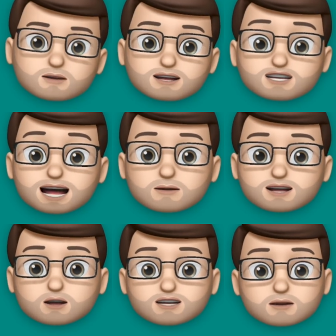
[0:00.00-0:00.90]
help me share my
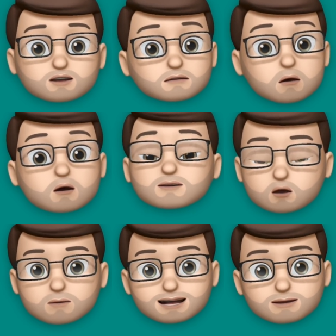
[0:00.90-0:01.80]
content with more and
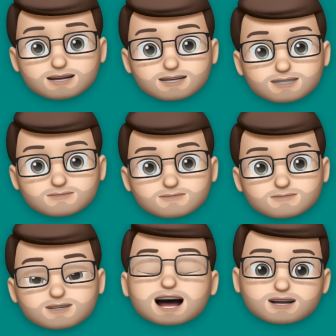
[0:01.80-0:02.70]
more people.
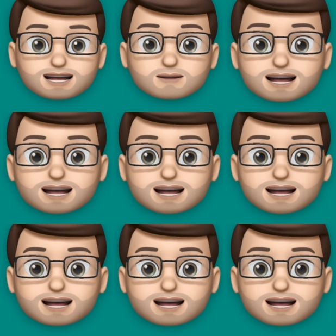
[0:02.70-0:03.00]
Okay,